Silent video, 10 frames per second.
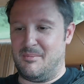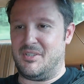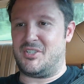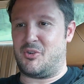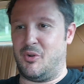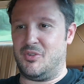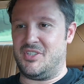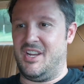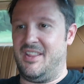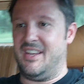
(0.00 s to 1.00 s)
I'm just
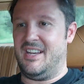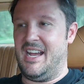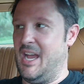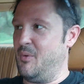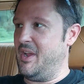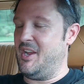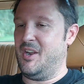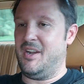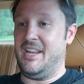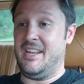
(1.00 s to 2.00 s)
cruising on the highway
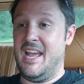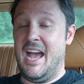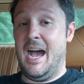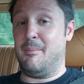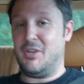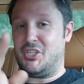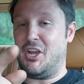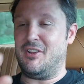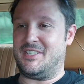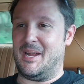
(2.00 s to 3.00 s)
here, and I'm going to
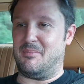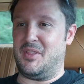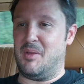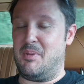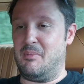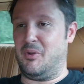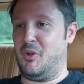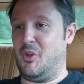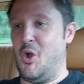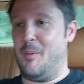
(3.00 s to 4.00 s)
show you something that people
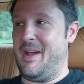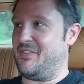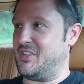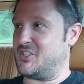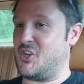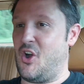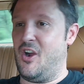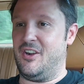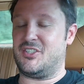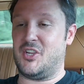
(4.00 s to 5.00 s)
don't know about this
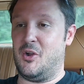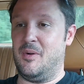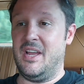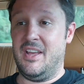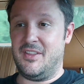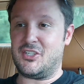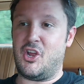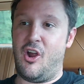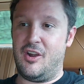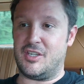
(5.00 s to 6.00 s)
car. So this
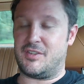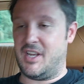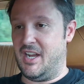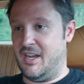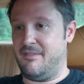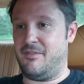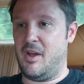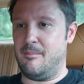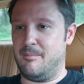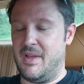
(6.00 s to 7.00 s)
car is
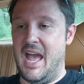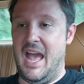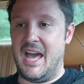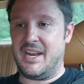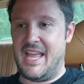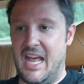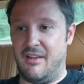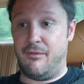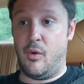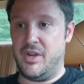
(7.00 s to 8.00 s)
from out of
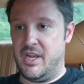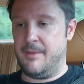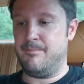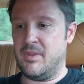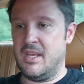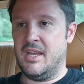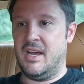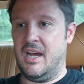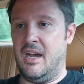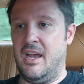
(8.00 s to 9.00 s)
California,
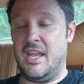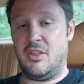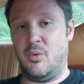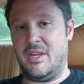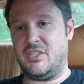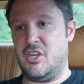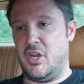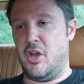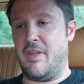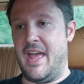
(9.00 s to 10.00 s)
and the reason
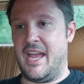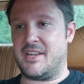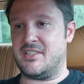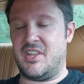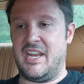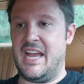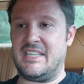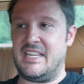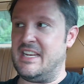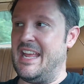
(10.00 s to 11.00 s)
you know that because the
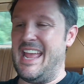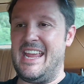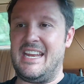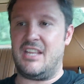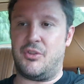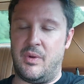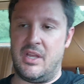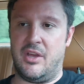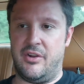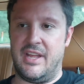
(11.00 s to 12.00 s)
1980
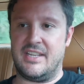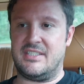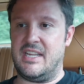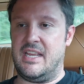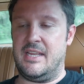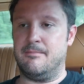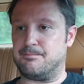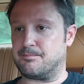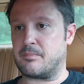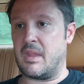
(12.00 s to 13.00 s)
300
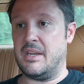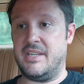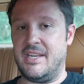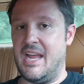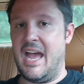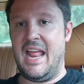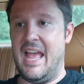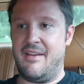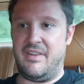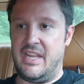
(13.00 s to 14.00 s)
SD did not
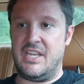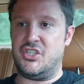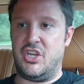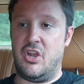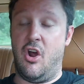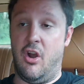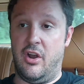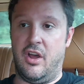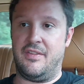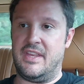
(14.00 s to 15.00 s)
have an
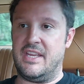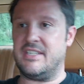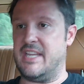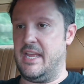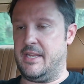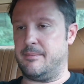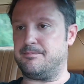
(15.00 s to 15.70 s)
EGR on the intake.